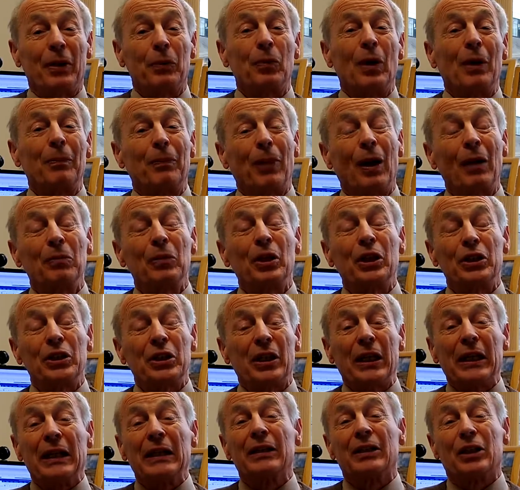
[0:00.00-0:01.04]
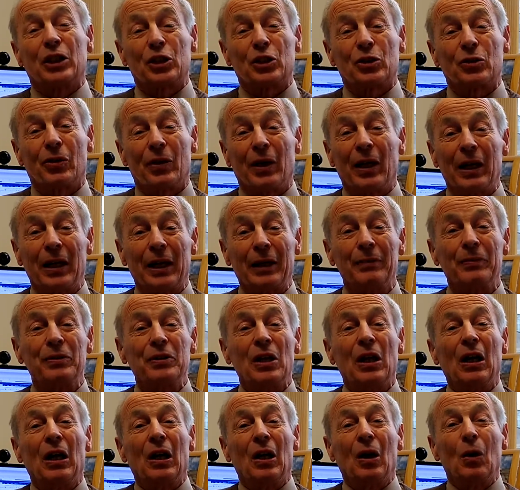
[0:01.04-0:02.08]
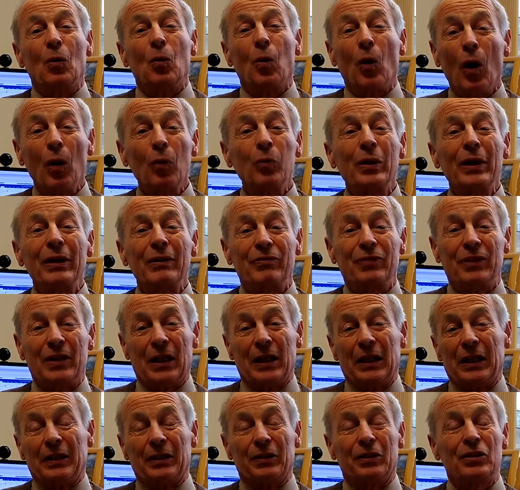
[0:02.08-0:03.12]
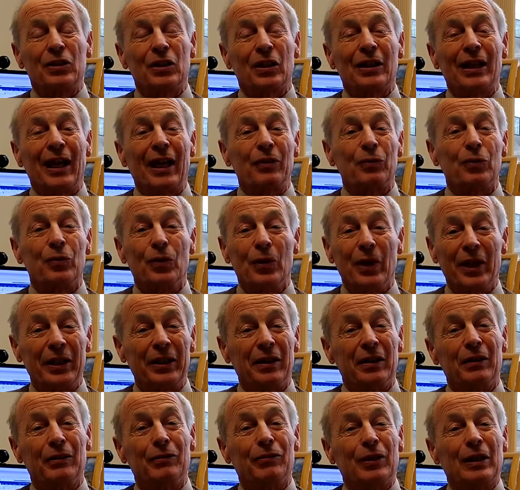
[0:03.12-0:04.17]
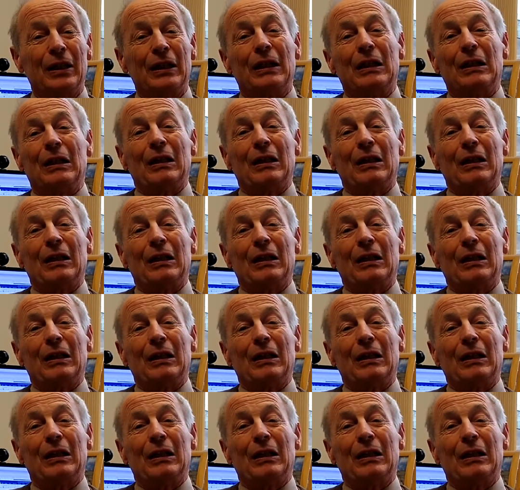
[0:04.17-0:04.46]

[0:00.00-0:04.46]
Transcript: that we're publishing describes what we've done to get rid of